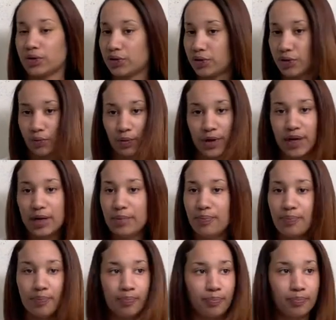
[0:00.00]
three
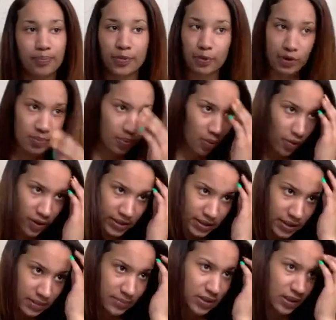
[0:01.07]
point
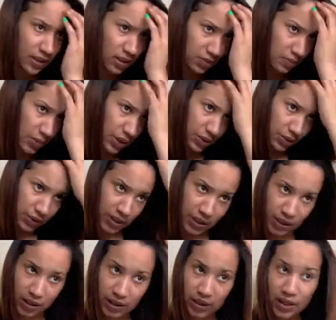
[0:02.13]
some such
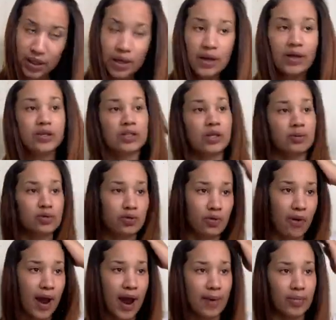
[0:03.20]
million
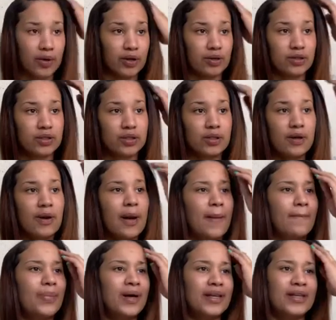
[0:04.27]
subscribers,
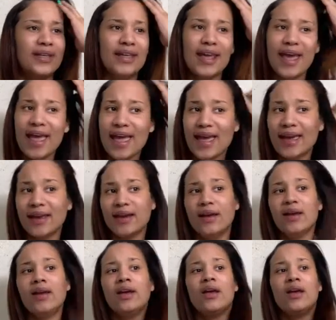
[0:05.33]
but yet
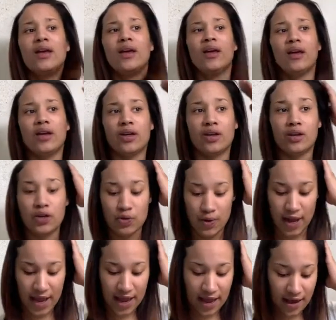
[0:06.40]
you
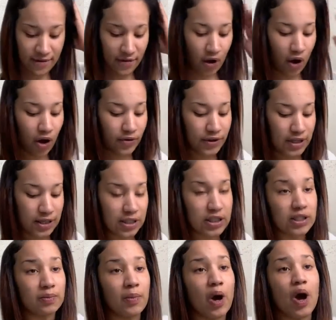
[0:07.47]
have all these
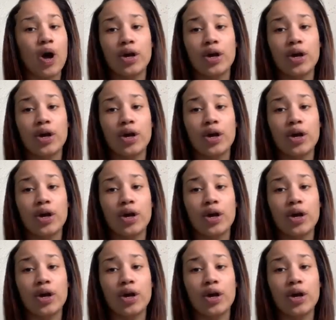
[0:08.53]
small